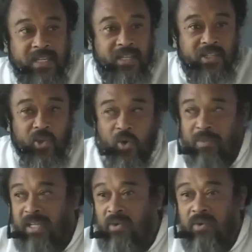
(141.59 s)
There's
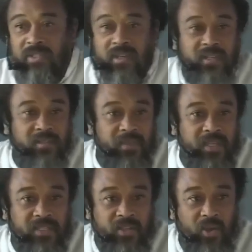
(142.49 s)
nobody who is going to
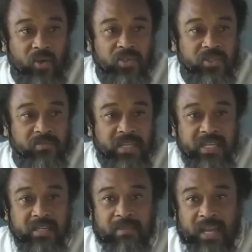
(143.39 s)
be as close to
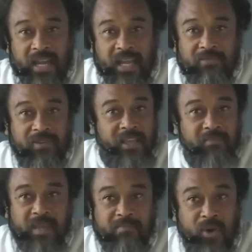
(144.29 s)
me in my life
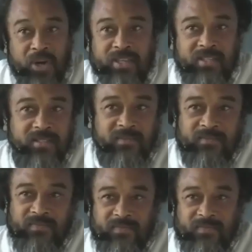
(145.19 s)
like my boys.